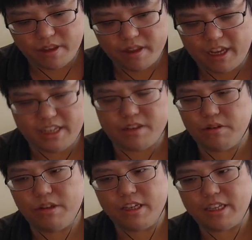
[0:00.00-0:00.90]
I still
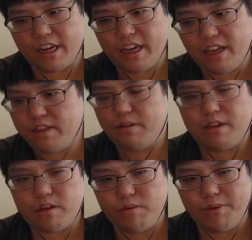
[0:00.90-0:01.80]
do this. Like
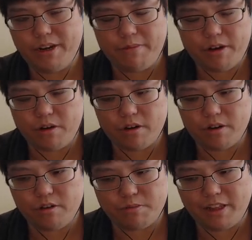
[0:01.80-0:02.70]
sometimes I'll reread my own
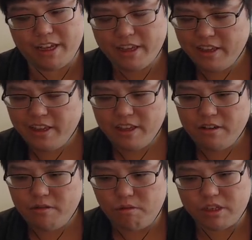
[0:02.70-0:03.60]
articles, be like,
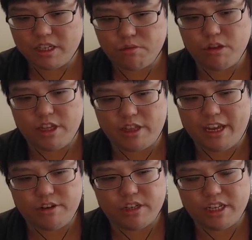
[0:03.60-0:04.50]
was this really that
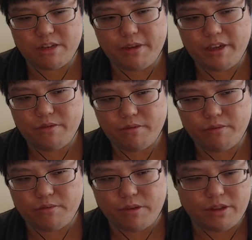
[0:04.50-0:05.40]
interesting to me?
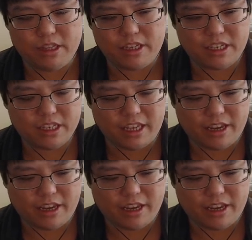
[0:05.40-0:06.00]
Does this